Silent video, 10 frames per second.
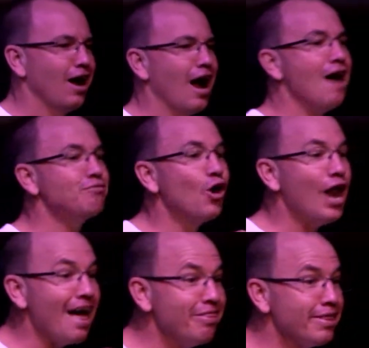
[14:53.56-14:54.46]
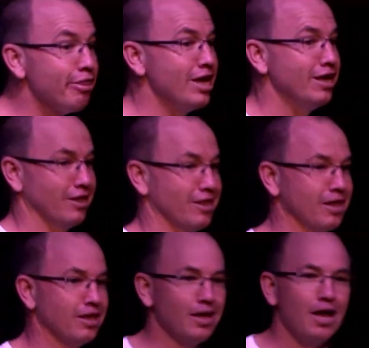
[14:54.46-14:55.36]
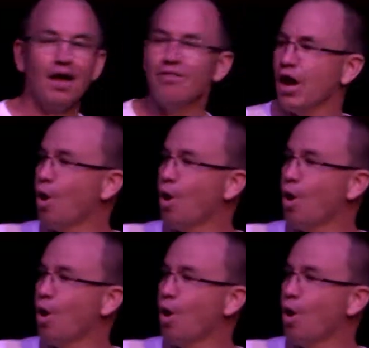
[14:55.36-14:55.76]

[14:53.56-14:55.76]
I've got other things. They